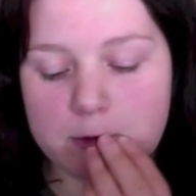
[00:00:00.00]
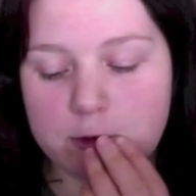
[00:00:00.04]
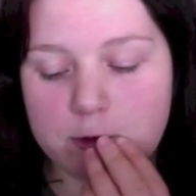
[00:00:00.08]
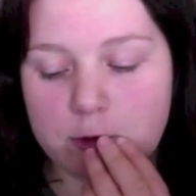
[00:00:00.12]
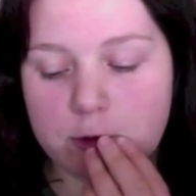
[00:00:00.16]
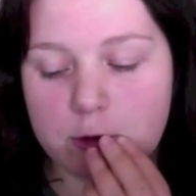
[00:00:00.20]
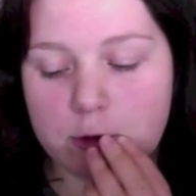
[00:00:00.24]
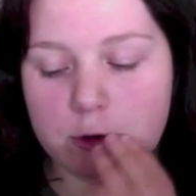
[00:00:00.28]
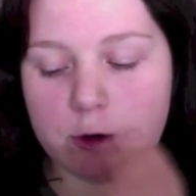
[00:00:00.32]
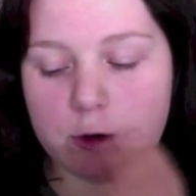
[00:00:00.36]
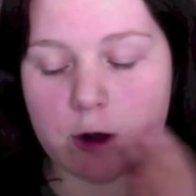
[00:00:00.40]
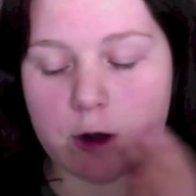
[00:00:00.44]

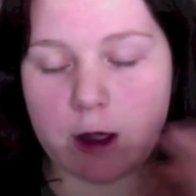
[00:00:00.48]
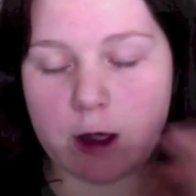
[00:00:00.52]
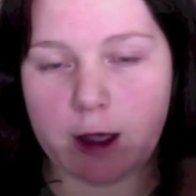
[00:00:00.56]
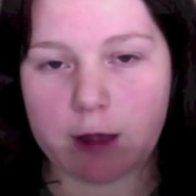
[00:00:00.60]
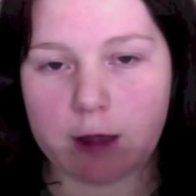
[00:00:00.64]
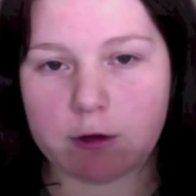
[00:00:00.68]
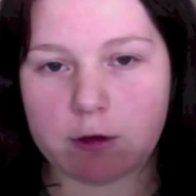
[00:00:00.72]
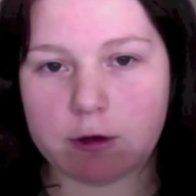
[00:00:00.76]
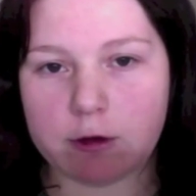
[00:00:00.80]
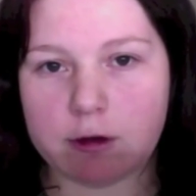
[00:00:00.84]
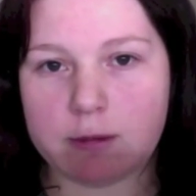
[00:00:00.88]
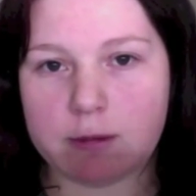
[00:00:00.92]
So I
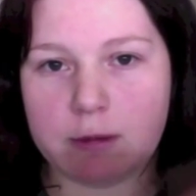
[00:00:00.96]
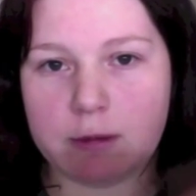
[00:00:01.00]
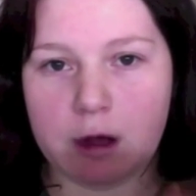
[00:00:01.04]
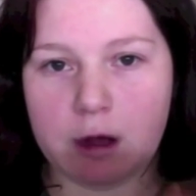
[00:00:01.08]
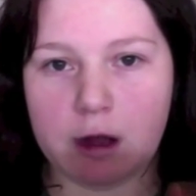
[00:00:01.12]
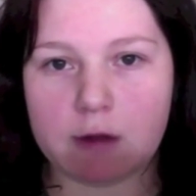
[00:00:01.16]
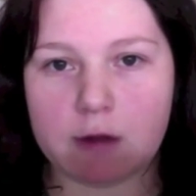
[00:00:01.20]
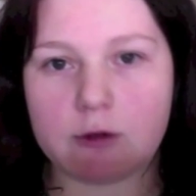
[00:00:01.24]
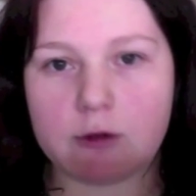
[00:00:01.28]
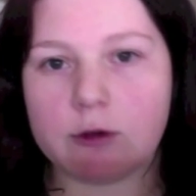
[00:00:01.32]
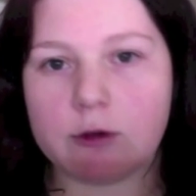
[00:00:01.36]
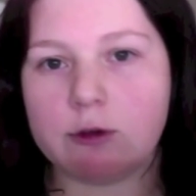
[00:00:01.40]
had to
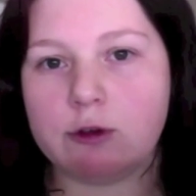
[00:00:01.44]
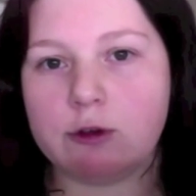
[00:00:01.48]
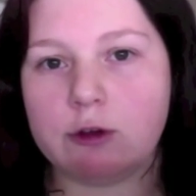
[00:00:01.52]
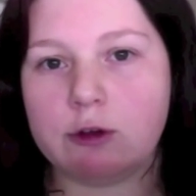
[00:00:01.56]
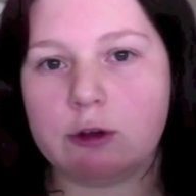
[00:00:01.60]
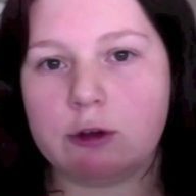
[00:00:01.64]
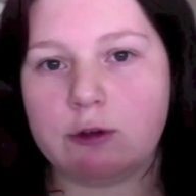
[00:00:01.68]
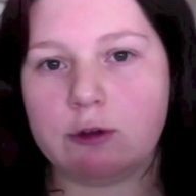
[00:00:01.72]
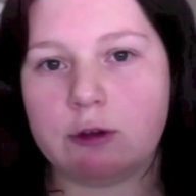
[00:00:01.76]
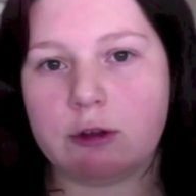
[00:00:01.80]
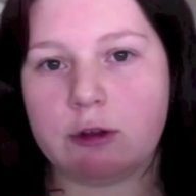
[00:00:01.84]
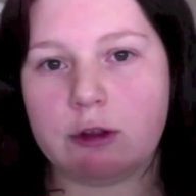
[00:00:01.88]
combine sort of two
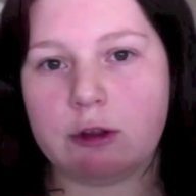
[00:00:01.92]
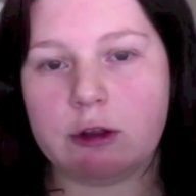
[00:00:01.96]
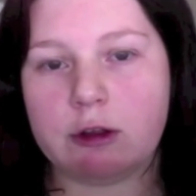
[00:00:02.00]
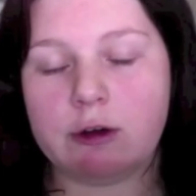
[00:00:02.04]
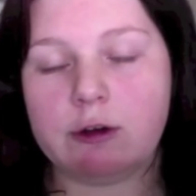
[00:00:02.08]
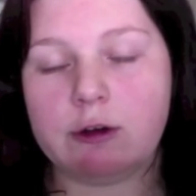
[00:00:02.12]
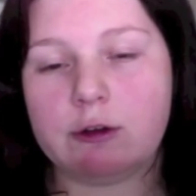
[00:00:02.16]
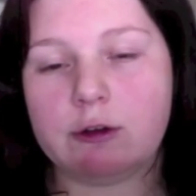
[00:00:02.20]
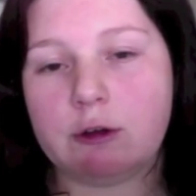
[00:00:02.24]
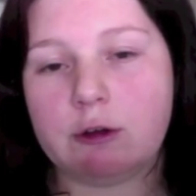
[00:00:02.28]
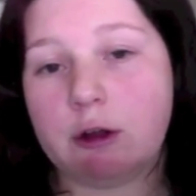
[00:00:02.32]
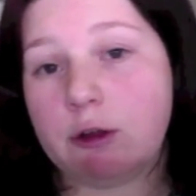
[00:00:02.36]
different
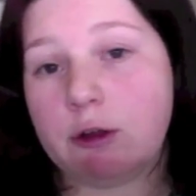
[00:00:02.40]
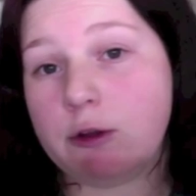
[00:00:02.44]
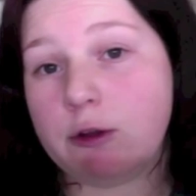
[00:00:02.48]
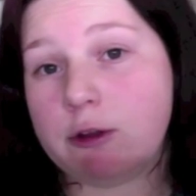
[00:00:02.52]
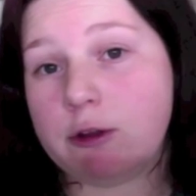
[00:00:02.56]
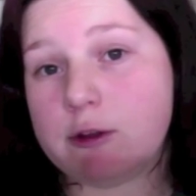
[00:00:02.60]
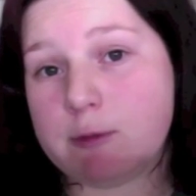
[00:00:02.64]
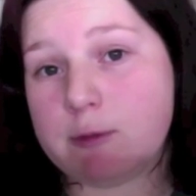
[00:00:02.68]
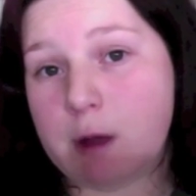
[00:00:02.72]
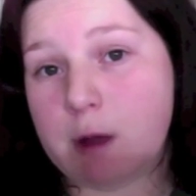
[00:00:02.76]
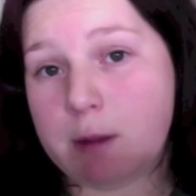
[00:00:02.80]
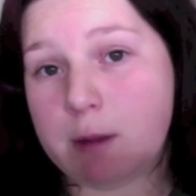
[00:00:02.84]
theories, so I thought
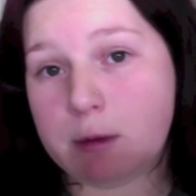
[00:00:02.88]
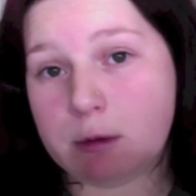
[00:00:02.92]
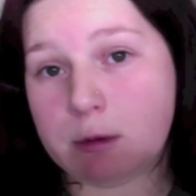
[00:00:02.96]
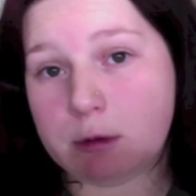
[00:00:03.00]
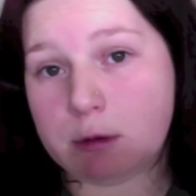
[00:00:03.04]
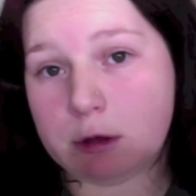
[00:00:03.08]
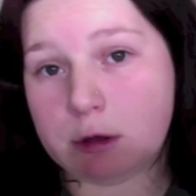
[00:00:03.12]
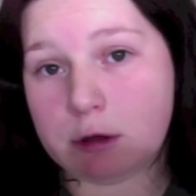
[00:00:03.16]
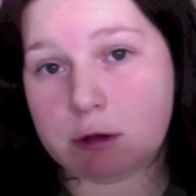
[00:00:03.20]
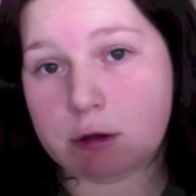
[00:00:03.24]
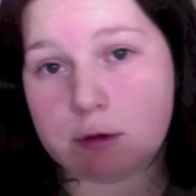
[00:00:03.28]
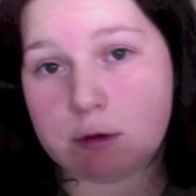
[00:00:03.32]
this might be
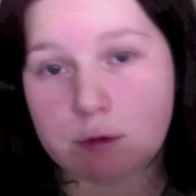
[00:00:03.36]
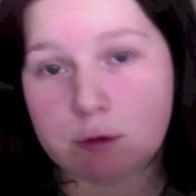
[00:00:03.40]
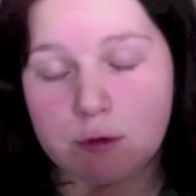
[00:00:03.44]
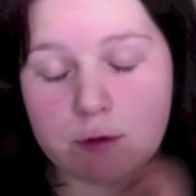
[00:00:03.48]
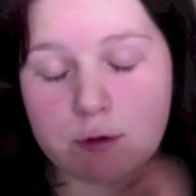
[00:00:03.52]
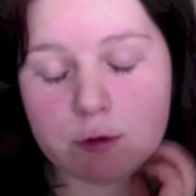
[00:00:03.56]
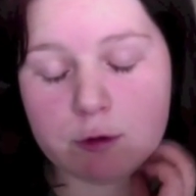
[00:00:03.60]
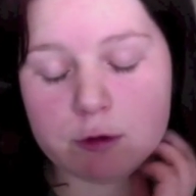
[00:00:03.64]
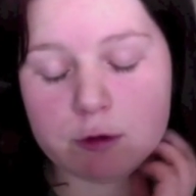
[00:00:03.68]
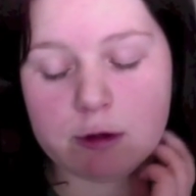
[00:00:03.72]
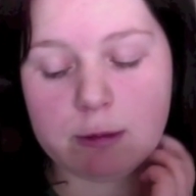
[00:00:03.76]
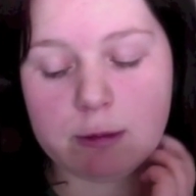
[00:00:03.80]
really useful
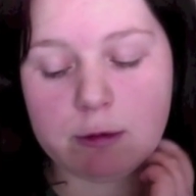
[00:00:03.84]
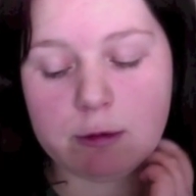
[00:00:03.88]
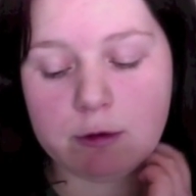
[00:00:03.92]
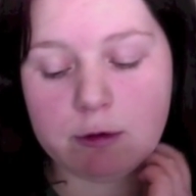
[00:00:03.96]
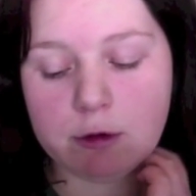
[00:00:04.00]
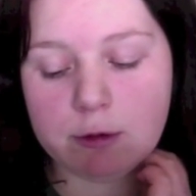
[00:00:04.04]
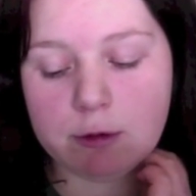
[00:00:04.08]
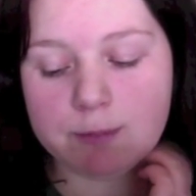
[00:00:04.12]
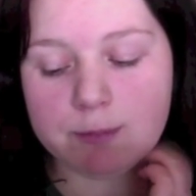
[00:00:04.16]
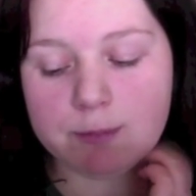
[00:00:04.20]
for some of you.